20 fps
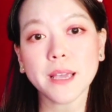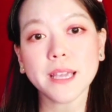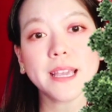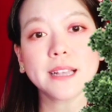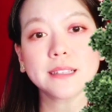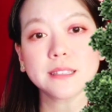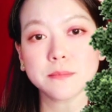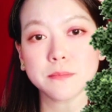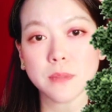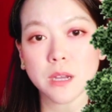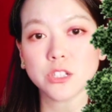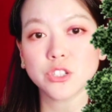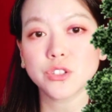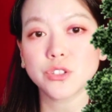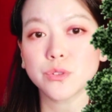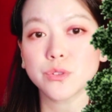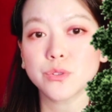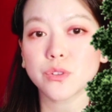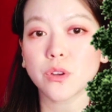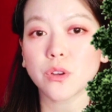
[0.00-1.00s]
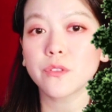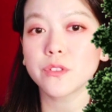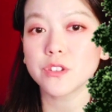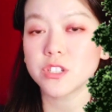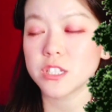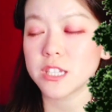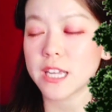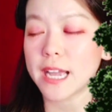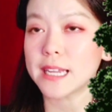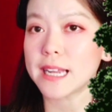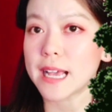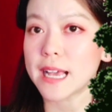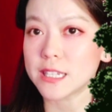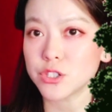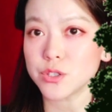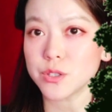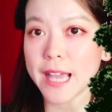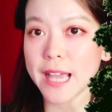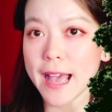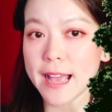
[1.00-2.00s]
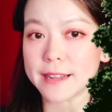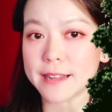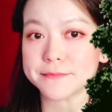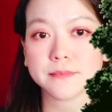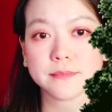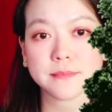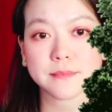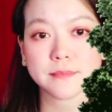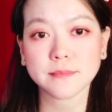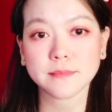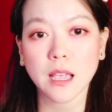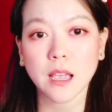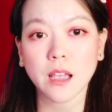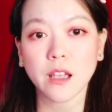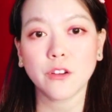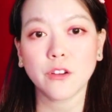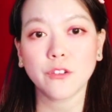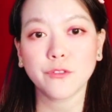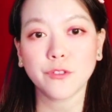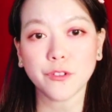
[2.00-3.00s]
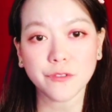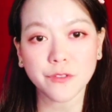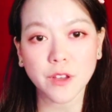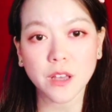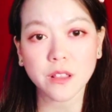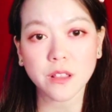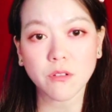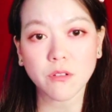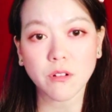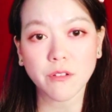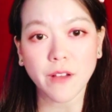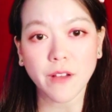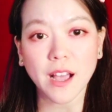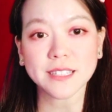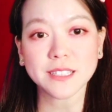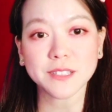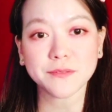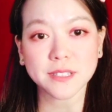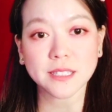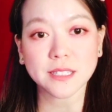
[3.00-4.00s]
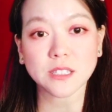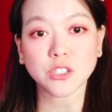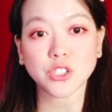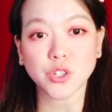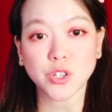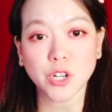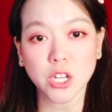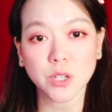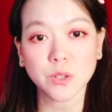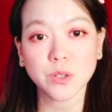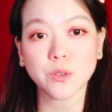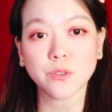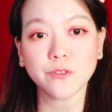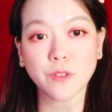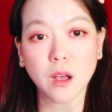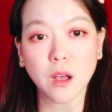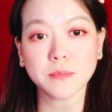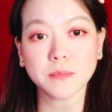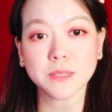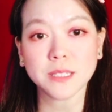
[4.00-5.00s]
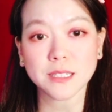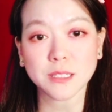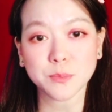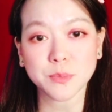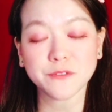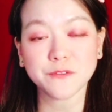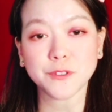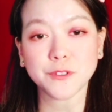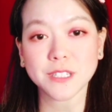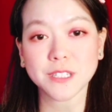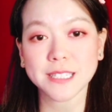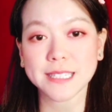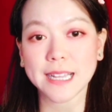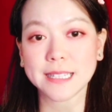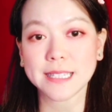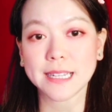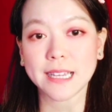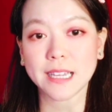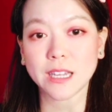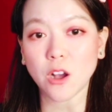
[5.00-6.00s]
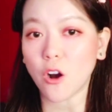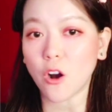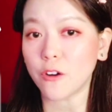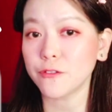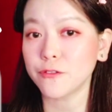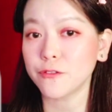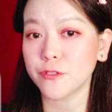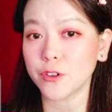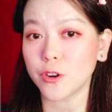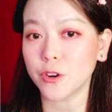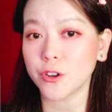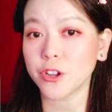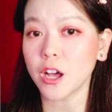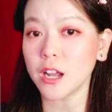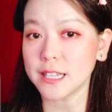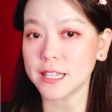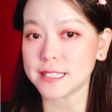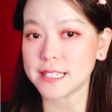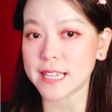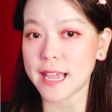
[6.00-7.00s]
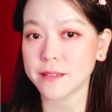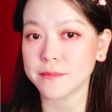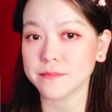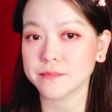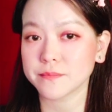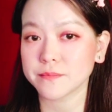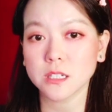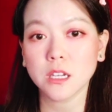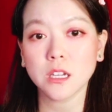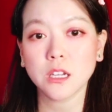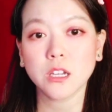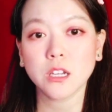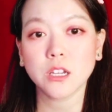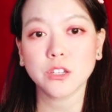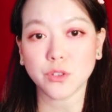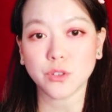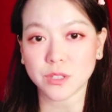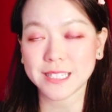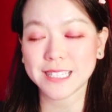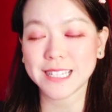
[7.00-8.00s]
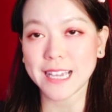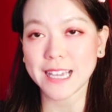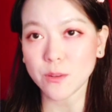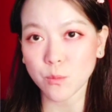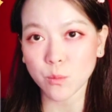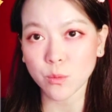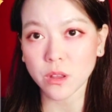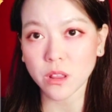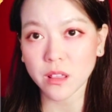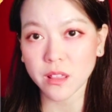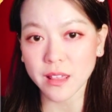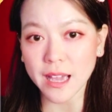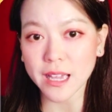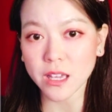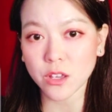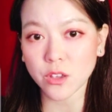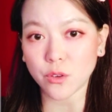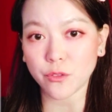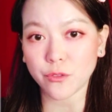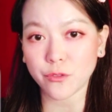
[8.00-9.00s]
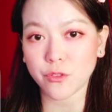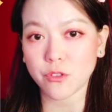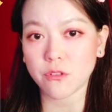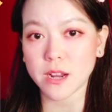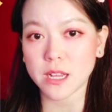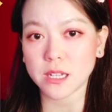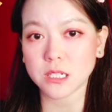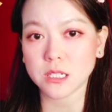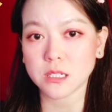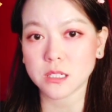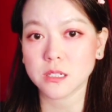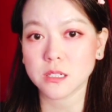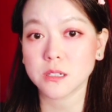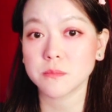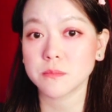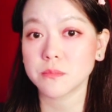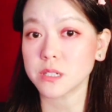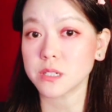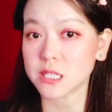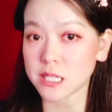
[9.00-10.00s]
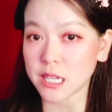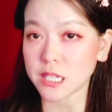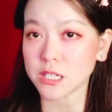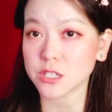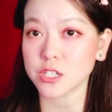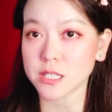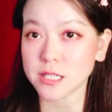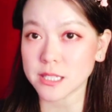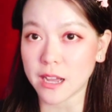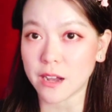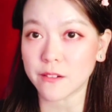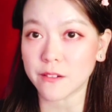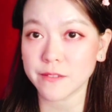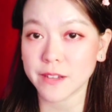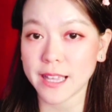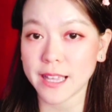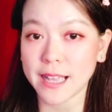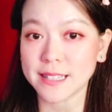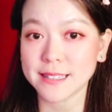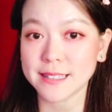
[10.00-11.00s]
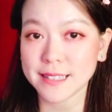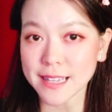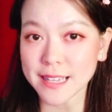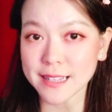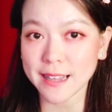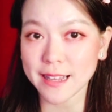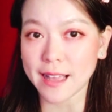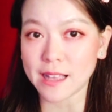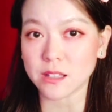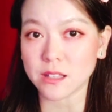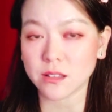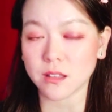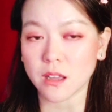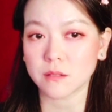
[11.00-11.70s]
as much use of the shade as you can. For further advice, visit your local pharmacist before settling off on holiday. Your skin will thank you for it. Protect yourself against skin cancer.